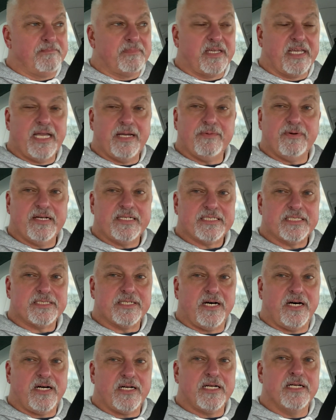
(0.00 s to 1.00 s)
Can't wait to
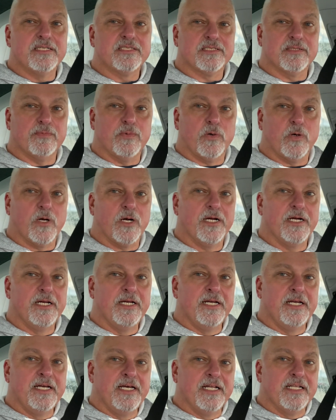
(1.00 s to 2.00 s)
talk some more.
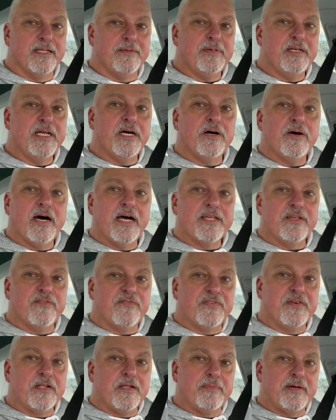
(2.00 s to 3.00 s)
Let me know how you
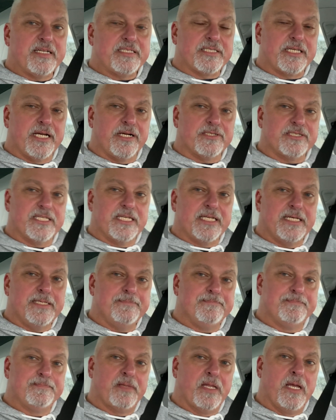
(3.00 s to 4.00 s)
feel about scarcity,
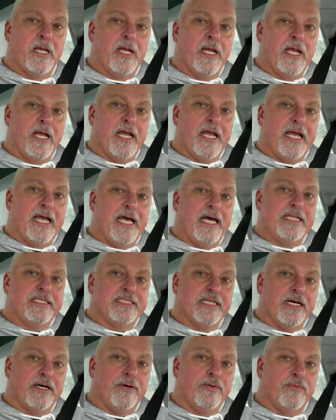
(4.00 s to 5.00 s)
and
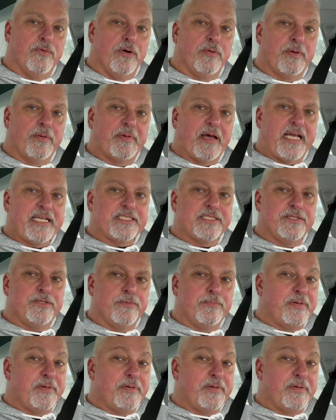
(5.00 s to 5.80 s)
we'll be back soon.